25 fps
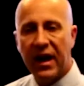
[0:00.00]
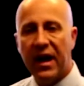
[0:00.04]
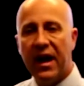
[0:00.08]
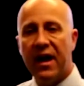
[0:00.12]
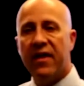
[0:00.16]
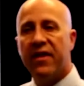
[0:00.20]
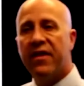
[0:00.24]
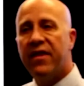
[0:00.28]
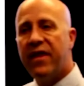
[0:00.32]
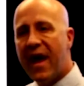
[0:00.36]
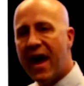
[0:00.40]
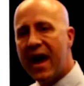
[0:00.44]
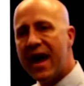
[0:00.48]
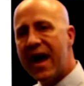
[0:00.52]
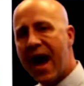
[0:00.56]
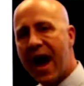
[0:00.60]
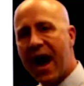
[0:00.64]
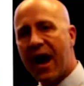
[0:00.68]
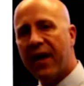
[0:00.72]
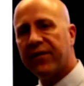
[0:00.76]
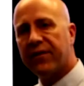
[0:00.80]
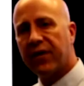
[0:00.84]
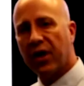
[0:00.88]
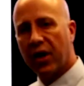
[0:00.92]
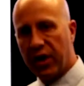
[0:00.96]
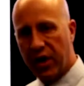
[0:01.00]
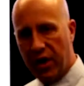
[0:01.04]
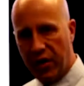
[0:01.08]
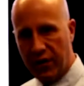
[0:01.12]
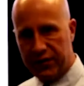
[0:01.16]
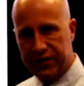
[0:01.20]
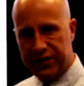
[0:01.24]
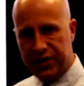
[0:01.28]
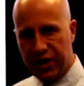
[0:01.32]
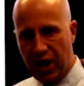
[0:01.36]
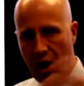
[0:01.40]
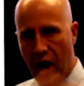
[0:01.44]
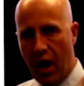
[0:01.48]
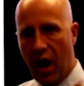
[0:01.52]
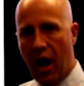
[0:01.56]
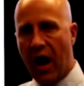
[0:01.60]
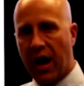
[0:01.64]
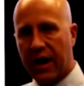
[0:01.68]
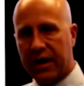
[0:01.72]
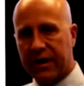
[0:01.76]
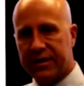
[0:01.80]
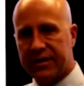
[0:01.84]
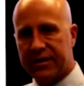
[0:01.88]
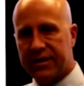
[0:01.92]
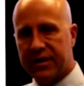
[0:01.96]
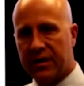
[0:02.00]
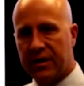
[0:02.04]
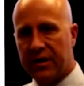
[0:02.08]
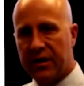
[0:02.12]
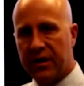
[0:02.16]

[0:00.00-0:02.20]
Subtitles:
Then after you've talked,